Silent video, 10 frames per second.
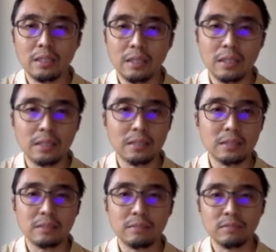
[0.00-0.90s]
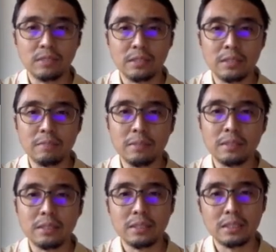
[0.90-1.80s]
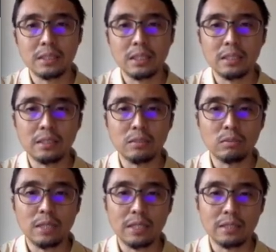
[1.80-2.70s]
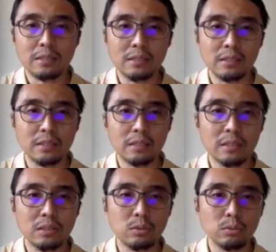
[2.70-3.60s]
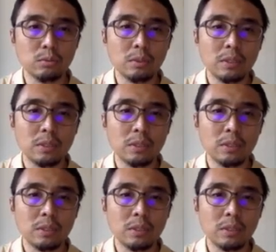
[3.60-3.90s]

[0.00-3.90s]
as for example, this is cylinder 1, this is cylinder 2,